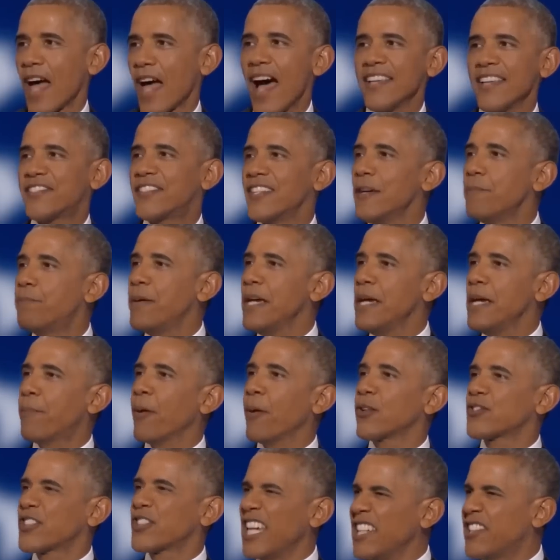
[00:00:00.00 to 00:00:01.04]
I see
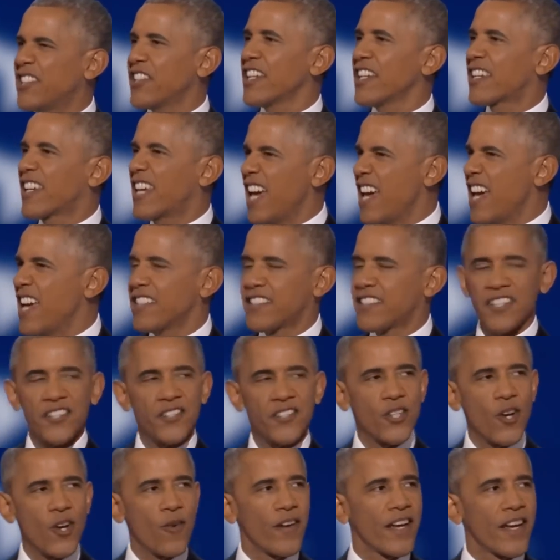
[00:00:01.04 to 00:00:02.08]
people teaching kids
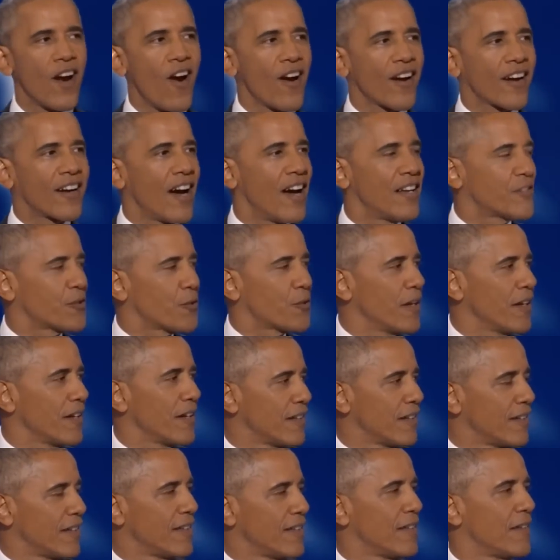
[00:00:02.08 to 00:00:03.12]
and serving our country.
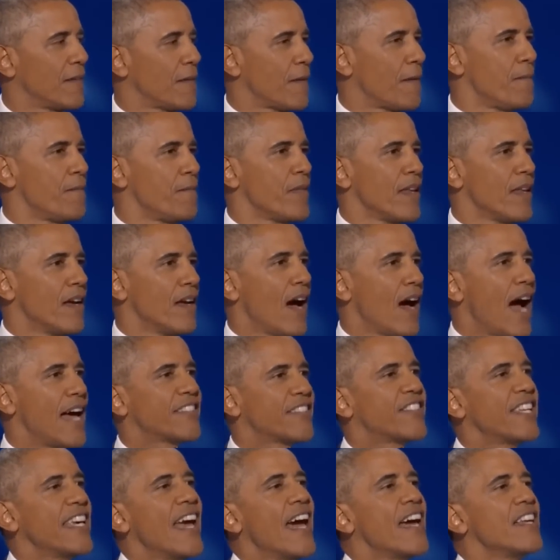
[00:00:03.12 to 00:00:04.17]

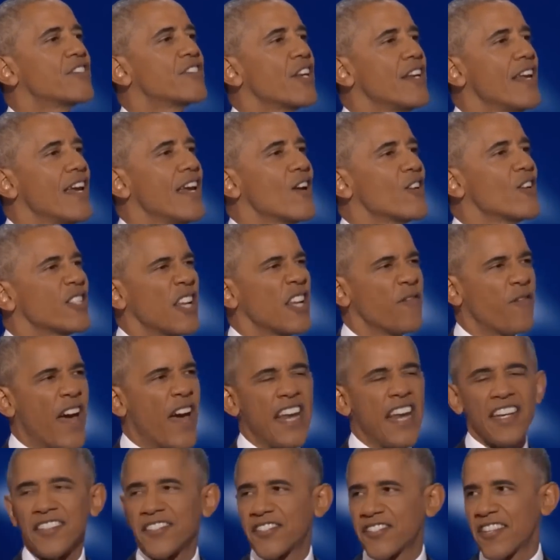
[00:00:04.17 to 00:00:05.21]
I see engineers
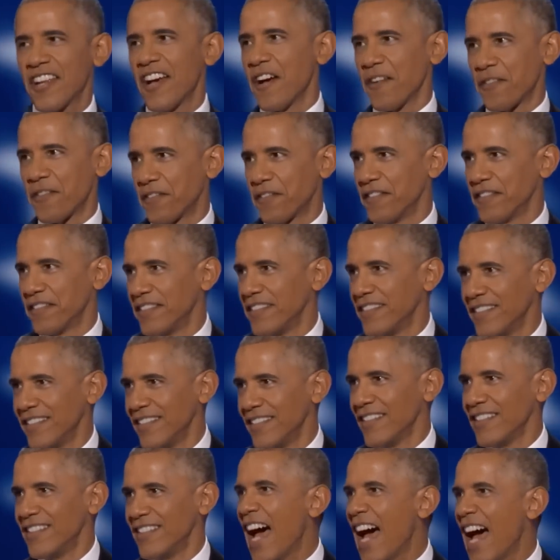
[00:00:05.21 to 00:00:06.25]
inventing stuff,
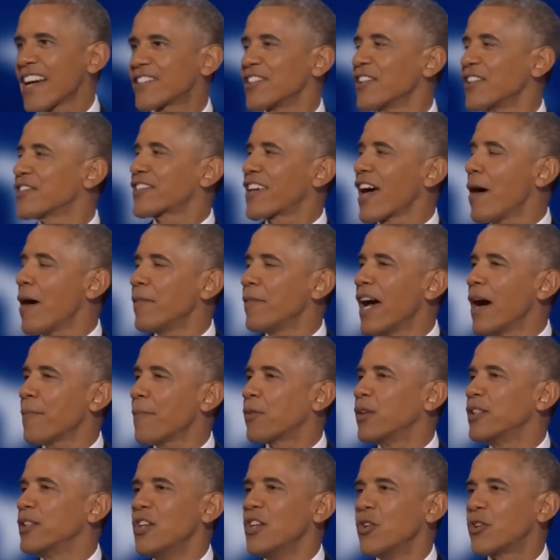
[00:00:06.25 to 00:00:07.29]
doctors coming
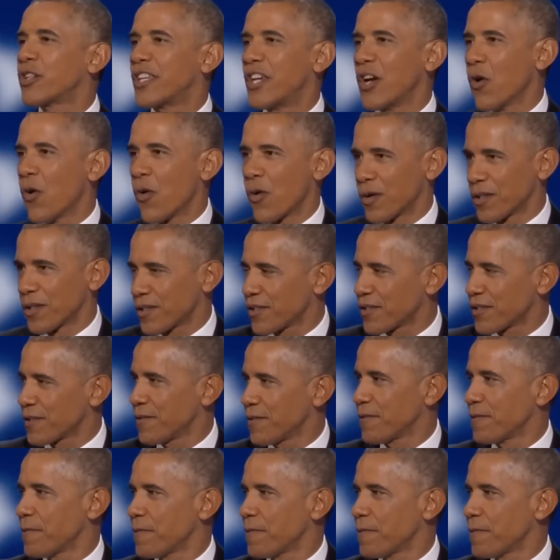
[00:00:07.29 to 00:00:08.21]
up with new cures.